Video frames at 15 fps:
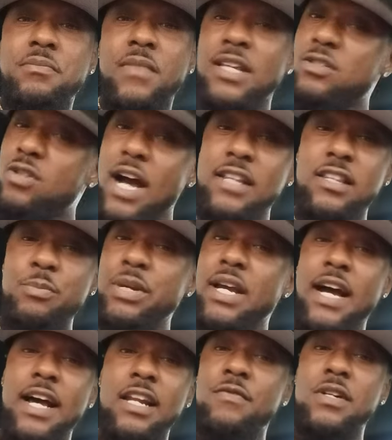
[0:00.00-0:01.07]
It's gonna have to be a
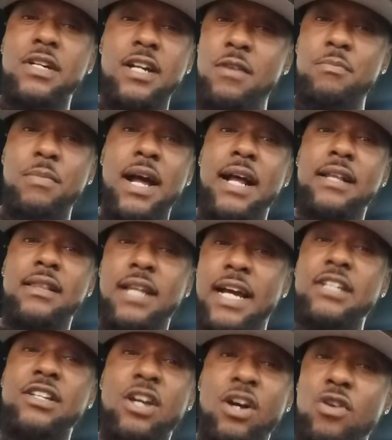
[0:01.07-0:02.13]
hell of a comeback.
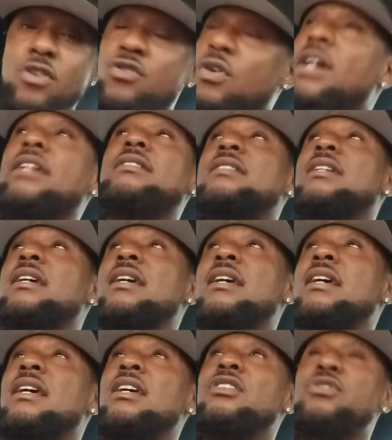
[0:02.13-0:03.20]
Like, yo, Chris,
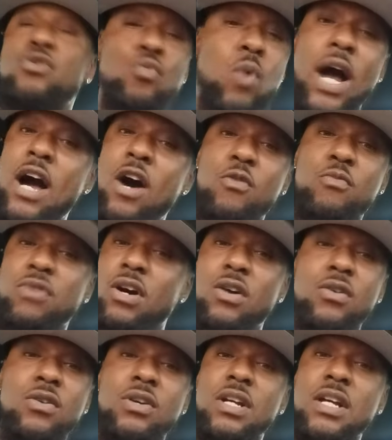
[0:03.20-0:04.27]
you wild,
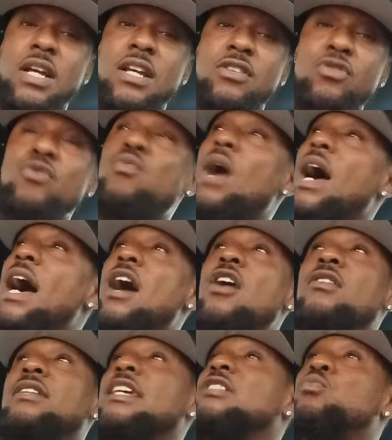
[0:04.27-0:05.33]
bro. You
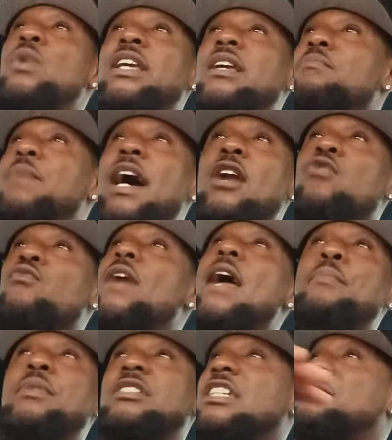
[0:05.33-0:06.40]
wild. This weekend battle
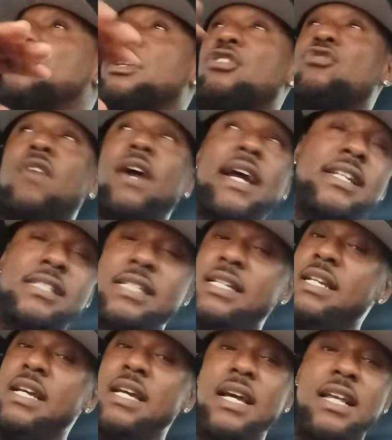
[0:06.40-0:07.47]
rap has just been
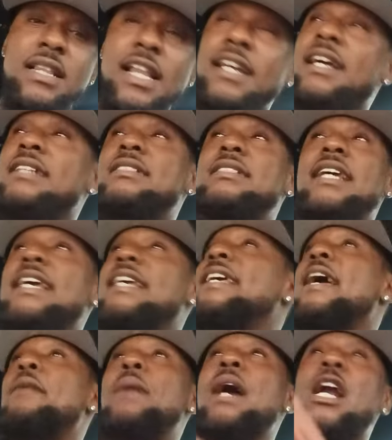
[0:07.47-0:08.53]
crazy. Like I said, he
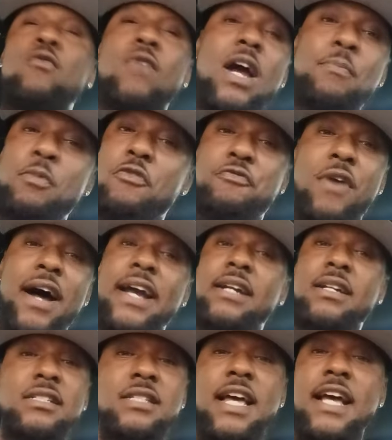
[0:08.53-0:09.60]
had battle rap on fire
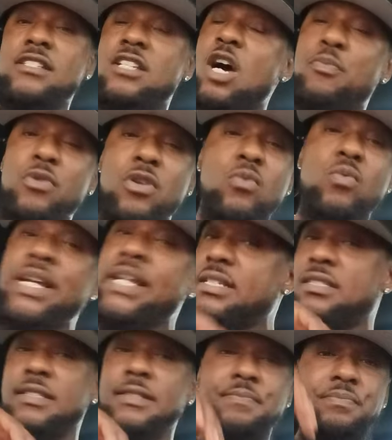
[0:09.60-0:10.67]
these last couple of weeks.